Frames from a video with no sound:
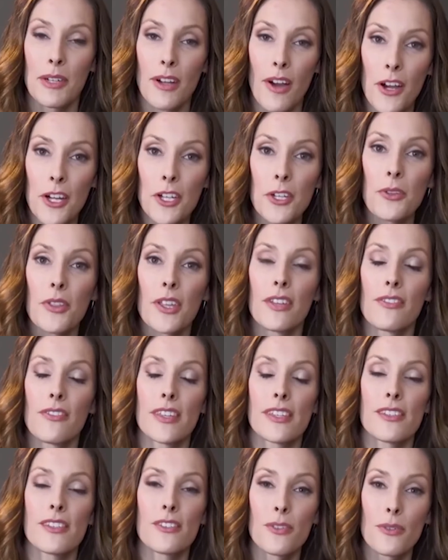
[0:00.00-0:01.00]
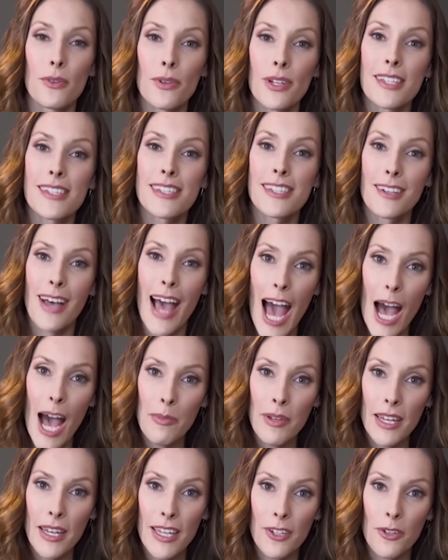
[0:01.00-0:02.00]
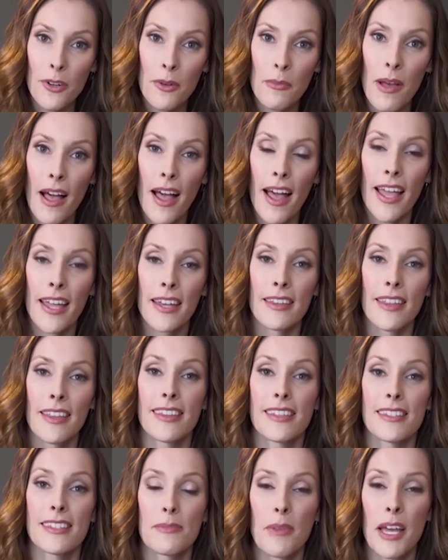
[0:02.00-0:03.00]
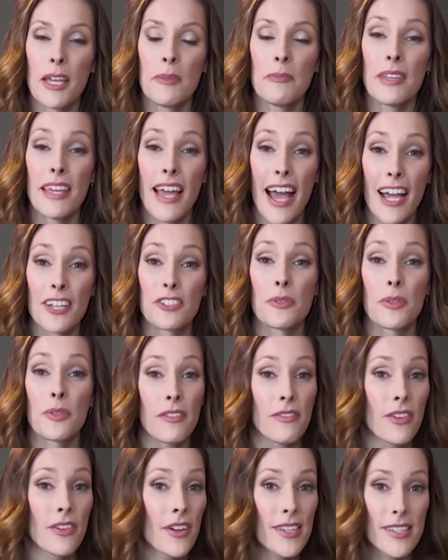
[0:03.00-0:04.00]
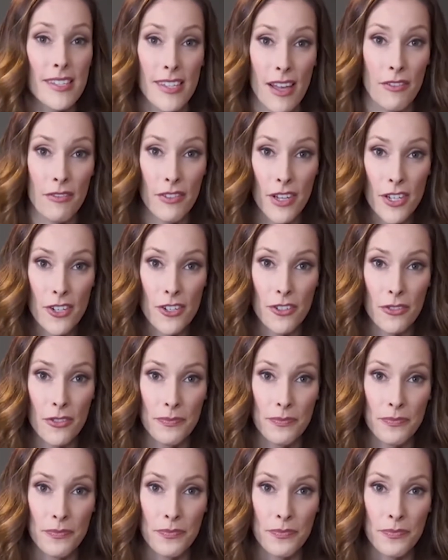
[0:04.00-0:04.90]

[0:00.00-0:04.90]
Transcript: would argue that if this story is still happening in your mind, that this might be actually very selfish,